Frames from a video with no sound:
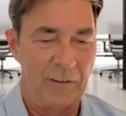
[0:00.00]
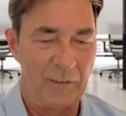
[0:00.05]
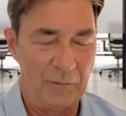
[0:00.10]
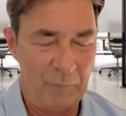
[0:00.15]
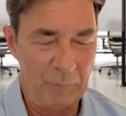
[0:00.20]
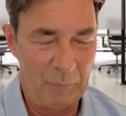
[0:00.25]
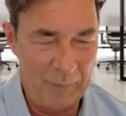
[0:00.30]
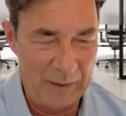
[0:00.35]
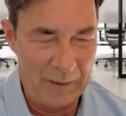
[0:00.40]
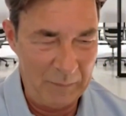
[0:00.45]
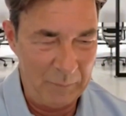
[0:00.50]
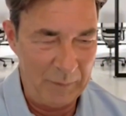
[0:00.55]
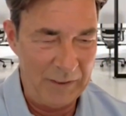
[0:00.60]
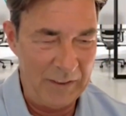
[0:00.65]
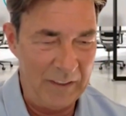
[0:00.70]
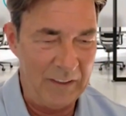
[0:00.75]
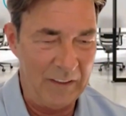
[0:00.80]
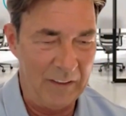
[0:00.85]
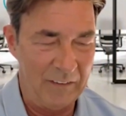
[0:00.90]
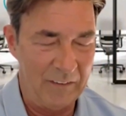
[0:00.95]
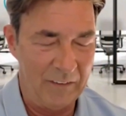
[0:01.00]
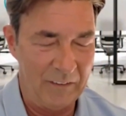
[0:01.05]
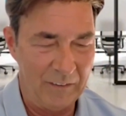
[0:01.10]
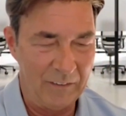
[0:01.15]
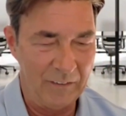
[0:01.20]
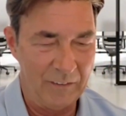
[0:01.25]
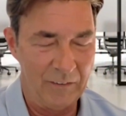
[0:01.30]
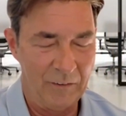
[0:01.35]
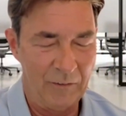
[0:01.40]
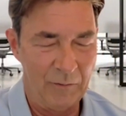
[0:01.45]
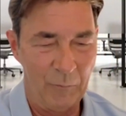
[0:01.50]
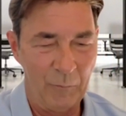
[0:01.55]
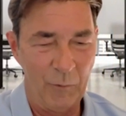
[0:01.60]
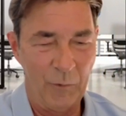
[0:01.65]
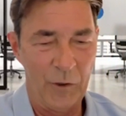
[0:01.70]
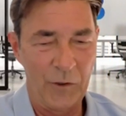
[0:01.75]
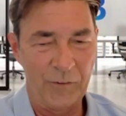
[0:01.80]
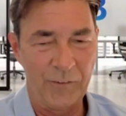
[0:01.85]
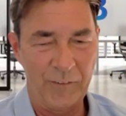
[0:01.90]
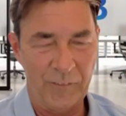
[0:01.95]
maybe
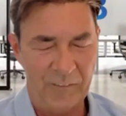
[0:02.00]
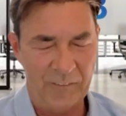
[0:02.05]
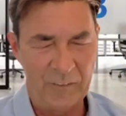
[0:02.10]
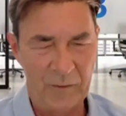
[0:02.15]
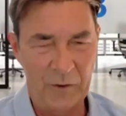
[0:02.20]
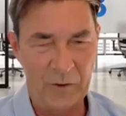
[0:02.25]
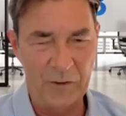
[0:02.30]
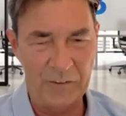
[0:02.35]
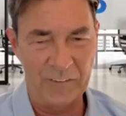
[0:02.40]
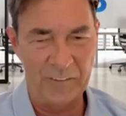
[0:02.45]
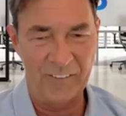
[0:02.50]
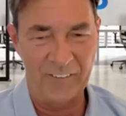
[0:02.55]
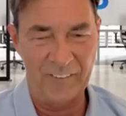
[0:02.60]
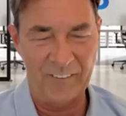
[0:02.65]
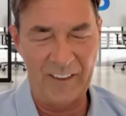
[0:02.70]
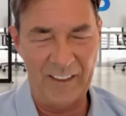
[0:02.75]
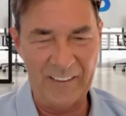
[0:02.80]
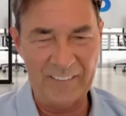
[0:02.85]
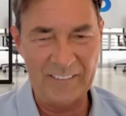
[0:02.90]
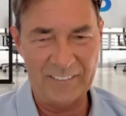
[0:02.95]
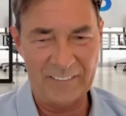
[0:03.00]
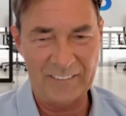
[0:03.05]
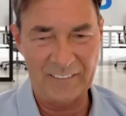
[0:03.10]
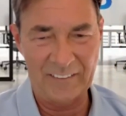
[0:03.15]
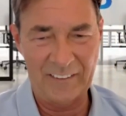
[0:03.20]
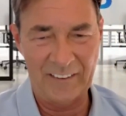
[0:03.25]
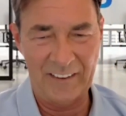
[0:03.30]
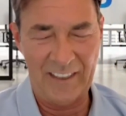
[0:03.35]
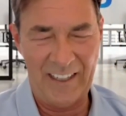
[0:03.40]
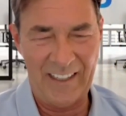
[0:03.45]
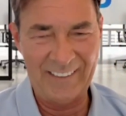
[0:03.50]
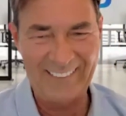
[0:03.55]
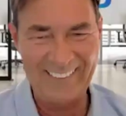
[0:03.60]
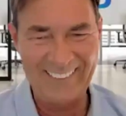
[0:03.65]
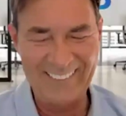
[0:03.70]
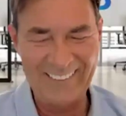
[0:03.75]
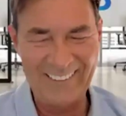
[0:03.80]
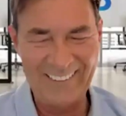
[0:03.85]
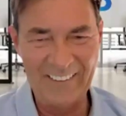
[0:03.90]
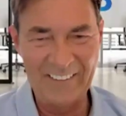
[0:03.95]
was not said
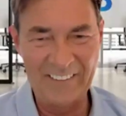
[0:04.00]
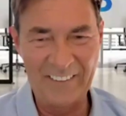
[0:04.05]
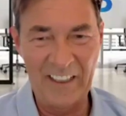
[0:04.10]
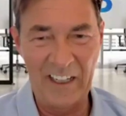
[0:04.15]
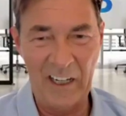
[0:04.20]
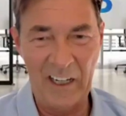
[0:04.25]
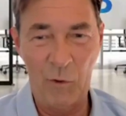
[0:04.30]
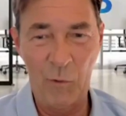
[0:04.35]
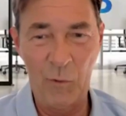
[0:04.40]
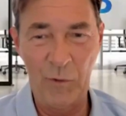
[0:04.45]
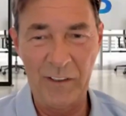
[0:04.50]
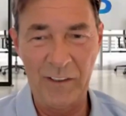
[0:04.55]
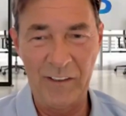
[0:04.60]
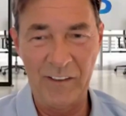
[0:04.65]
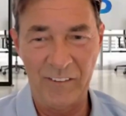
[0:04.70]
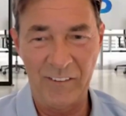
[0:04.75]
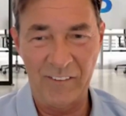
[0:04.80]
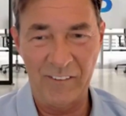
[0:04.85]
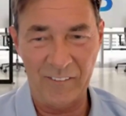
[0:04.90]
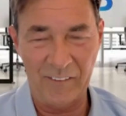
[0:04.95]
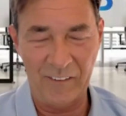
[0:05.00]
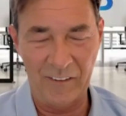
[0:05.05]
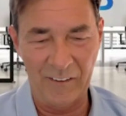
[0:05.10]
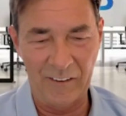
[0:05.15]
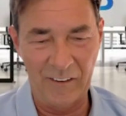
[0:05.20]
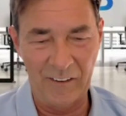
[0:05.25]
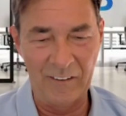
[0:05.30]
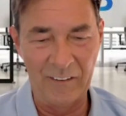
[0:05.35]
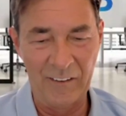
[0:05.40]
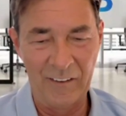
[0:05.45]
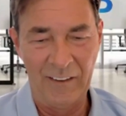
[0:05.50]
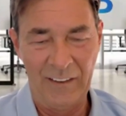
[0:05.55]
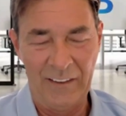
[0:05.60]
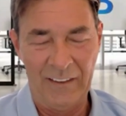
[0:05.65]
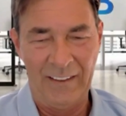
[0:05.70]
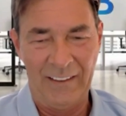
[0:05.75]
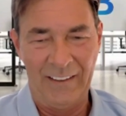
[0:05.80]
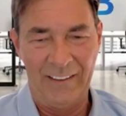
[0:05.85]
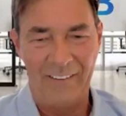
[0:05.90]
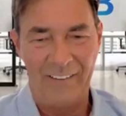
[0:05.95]
until now is
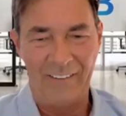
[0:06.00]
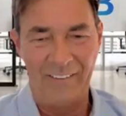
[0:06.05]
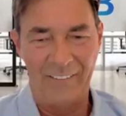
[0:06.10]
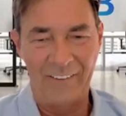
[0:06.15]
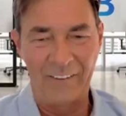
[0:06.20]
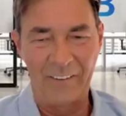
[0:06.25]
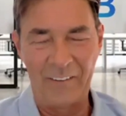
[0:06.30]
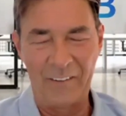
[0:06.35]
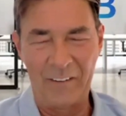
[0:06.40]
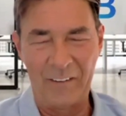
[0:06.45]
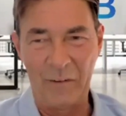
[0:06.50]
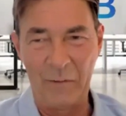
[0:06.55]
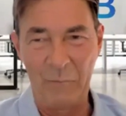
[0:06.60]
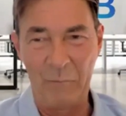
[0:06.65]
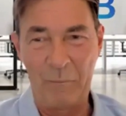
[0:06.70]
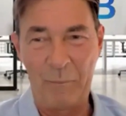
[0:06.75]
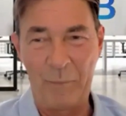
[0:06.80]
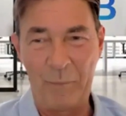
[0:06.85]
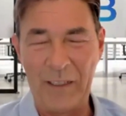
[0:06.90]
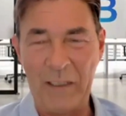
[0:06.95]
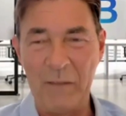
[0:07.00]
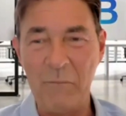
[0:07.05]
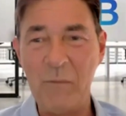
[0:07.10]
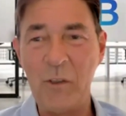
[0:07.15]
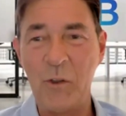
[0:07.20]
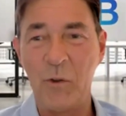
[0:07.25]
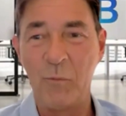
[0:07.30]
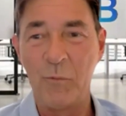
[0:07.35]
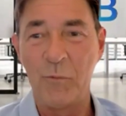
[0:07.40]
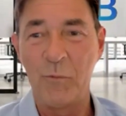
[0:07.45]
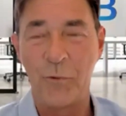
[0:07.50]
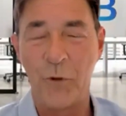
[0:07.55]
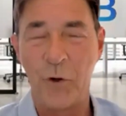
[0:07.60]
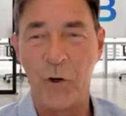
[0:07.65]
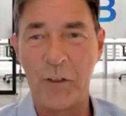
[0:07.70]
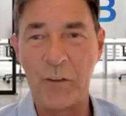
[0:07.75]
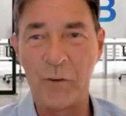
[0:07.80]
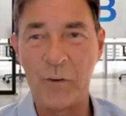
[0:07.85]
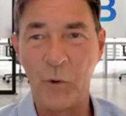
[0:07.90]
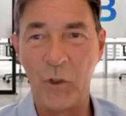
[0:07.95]
the premium for
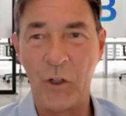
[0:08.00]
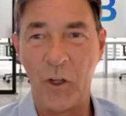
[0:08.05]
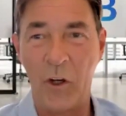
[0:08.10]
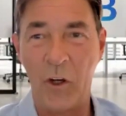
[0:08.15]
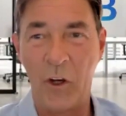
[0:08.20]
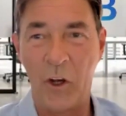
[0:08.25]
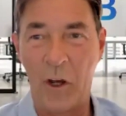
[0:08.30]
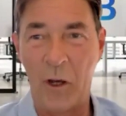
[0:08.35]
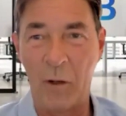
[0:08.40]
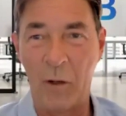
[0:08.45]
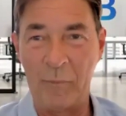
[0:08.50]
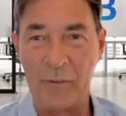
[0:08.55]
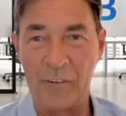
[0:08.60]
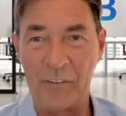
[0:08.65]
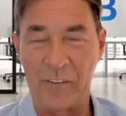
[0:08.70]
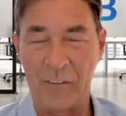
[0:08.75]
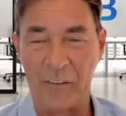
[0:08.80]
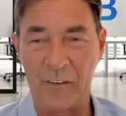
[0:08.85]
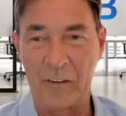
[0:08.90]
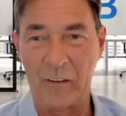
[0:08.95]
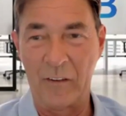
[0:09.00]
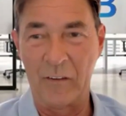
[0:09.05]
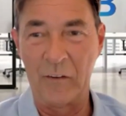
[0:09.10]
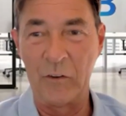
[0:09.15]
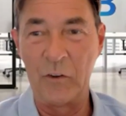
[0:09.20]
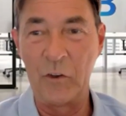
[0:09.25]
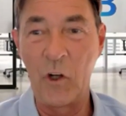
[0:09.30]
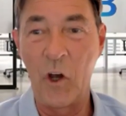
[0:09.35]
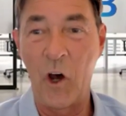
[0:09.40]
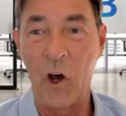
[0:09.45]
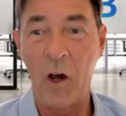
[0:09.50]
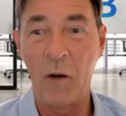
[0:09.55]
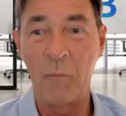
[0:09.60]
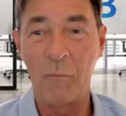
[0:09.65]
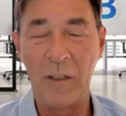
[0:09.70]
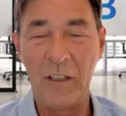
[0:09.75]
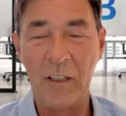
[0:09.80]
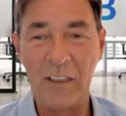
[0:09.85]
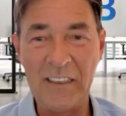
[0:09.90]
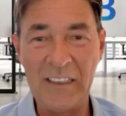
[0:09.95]
Euler Hermes
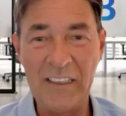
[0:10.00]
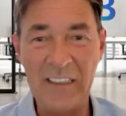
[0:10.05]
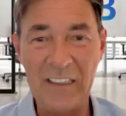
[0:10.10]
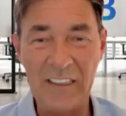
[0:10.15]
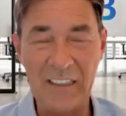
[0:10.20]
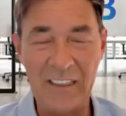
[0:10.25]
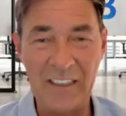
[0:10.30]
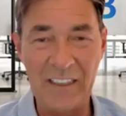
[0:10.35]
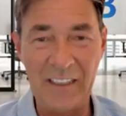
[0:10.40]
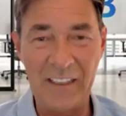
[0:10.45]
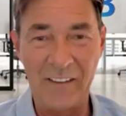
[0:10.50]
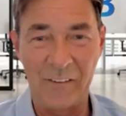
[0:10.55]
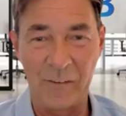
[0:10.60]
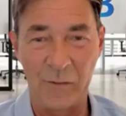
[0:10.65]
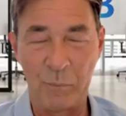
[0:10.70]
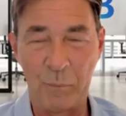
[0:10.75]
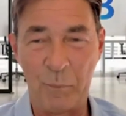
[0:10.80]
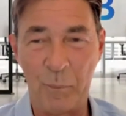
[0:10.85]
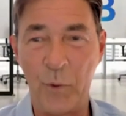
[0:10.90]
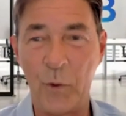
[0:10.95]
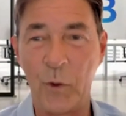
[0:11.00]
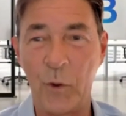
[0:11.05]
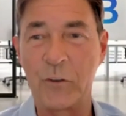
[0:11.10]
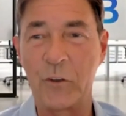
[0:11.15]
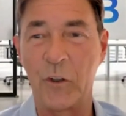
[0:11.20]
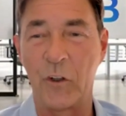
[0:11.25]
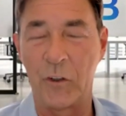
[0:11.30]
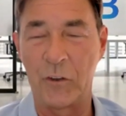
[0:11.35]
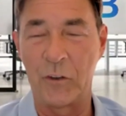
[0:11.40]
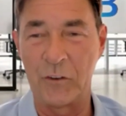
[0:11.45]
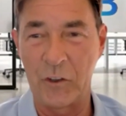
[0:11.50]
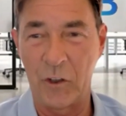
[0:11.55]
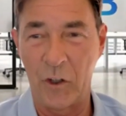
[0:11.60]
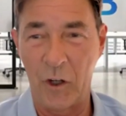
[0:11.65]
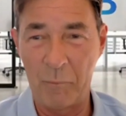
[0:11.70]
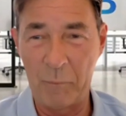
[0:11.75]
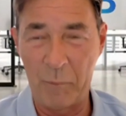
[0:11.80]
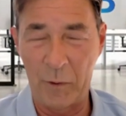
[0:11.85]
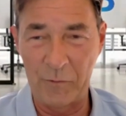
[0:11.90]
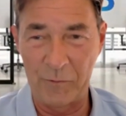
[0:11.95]
normally is put on
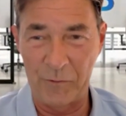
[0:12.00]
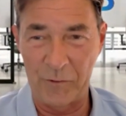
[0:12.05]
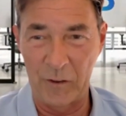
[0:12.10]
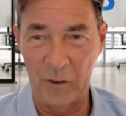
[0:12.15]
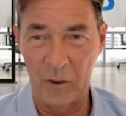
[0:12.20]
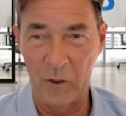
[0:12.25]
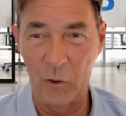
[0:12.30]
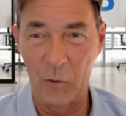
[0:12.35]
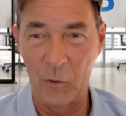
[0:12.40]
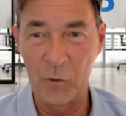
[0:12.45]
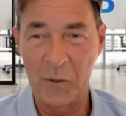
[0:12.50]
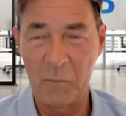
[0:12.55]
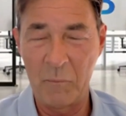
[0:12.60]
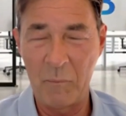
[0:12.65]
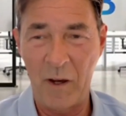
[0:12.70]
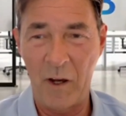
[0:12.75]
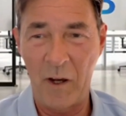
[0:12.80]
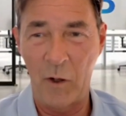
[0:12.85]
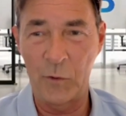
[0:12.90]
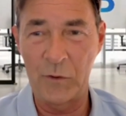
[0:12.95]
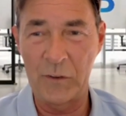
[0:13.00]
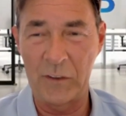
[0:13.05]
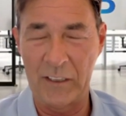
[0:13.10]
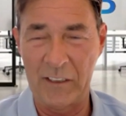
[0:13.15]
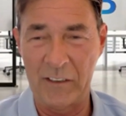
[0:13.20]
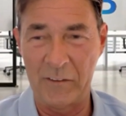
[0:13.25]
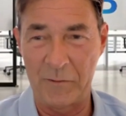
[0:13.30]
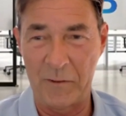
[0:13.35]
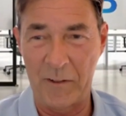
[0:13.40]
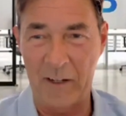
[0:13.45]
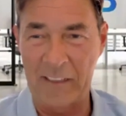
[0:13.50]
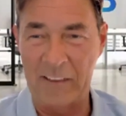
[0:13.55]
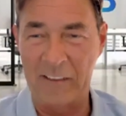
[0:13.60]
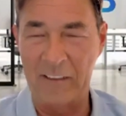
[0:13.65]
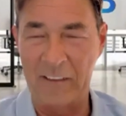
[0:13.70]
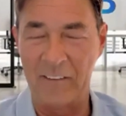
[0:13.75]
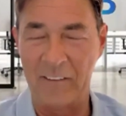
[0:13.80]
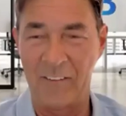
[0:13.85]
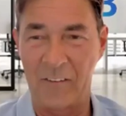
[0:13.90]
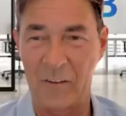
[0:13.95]
top of the loan amount and
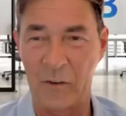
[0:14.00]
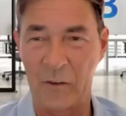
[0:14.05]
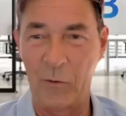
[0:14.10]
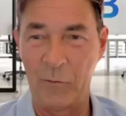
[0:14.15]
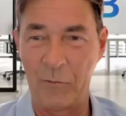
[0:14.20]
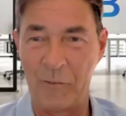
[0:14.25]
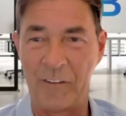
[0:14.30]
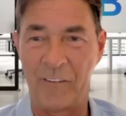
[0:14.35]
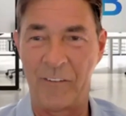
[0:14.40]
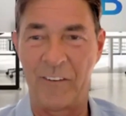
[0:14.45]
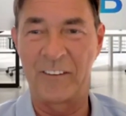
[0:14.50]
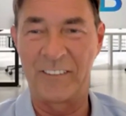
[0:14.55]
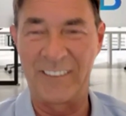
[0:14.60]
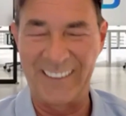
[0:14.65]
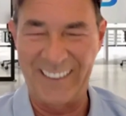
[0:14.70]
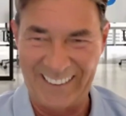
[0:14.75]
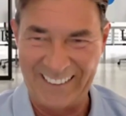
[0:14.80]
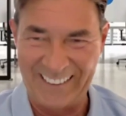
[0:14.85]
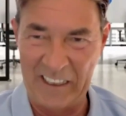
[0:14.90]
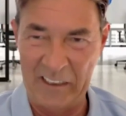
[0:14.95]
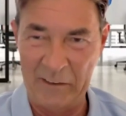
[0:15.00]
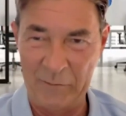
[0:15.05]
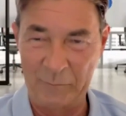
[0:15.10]
financed over the tenor.